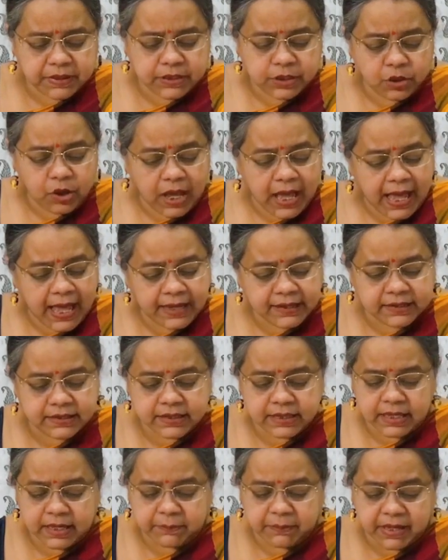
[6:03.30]
your acne,
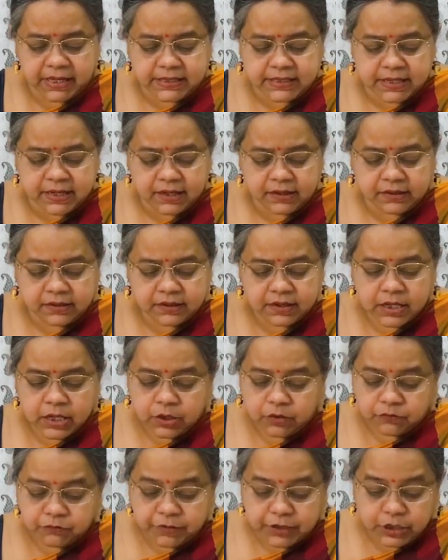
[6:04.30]
Amanda.
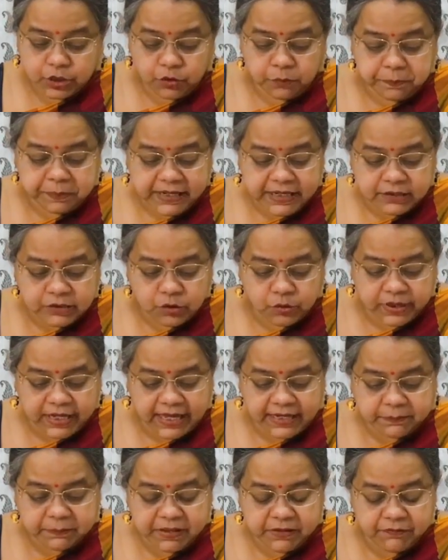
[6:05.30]
Will you please look
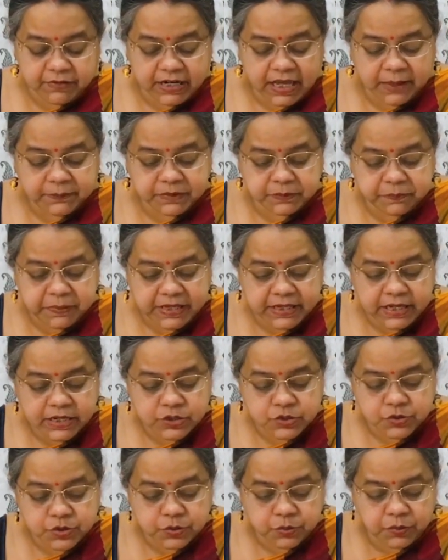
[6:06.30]
at me when I'm speaking
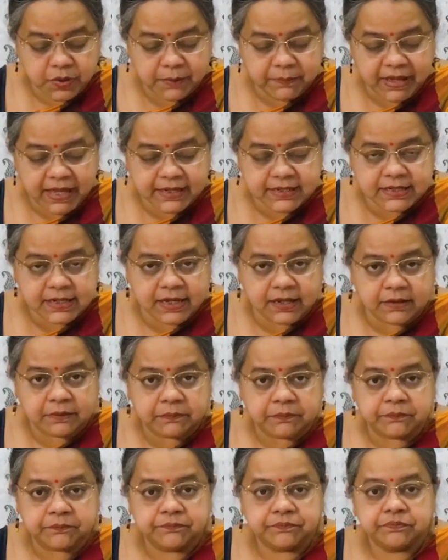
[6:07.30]
to you, Amanda?
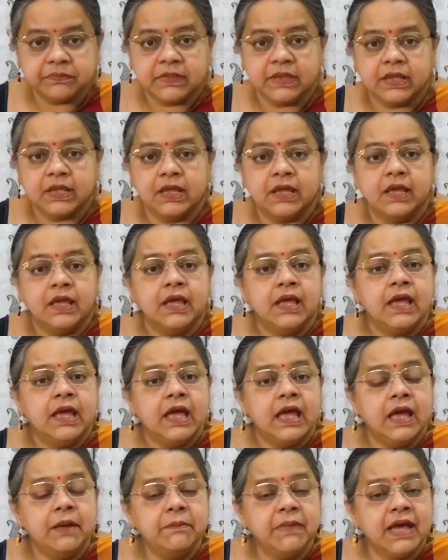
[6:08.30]

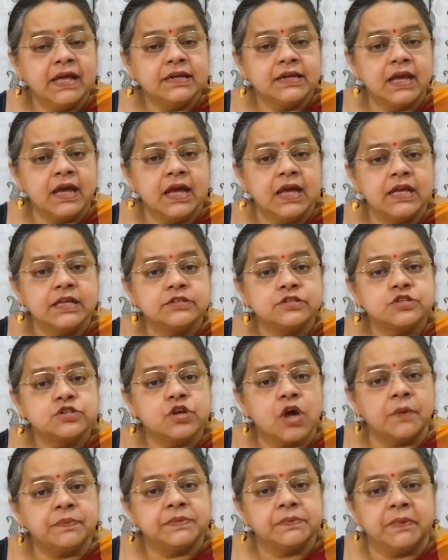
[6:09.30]
Amanda is
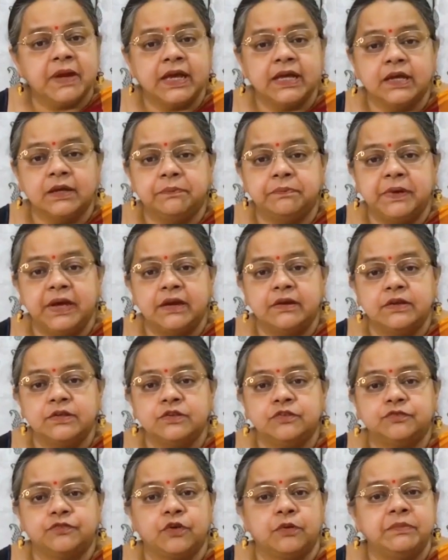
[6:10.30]
stopped by her
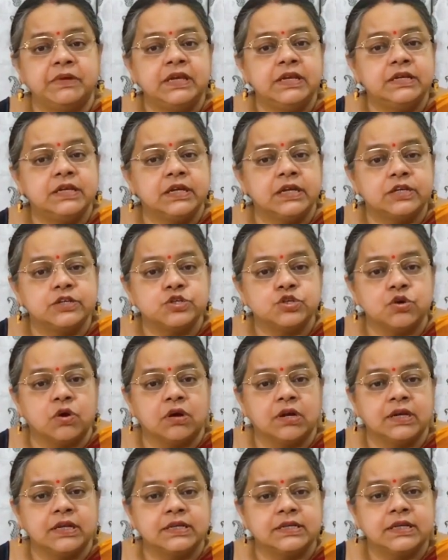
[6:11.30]
parents from eating a
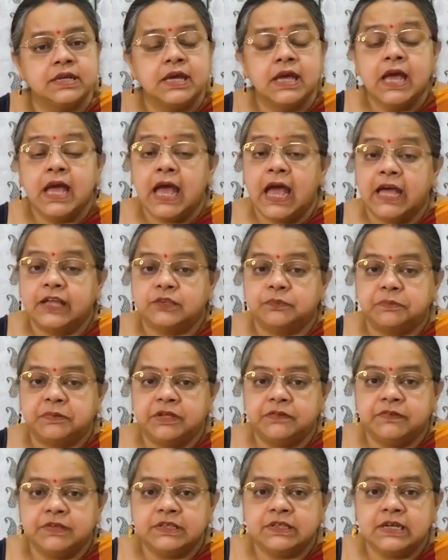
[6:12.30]
chocolate as
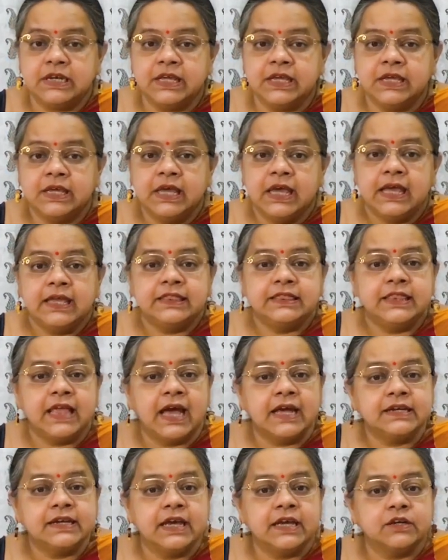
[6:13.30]
previously
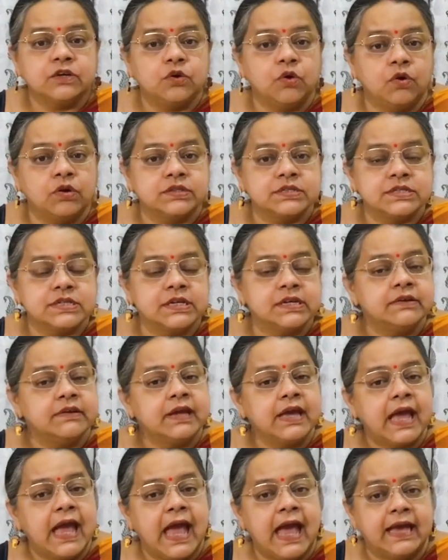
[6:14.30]
that had caused her
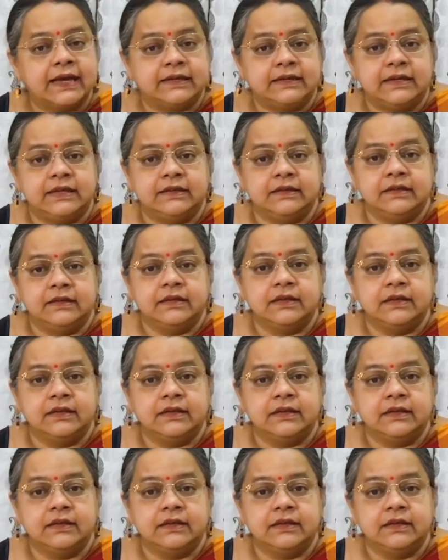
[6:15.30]
acne.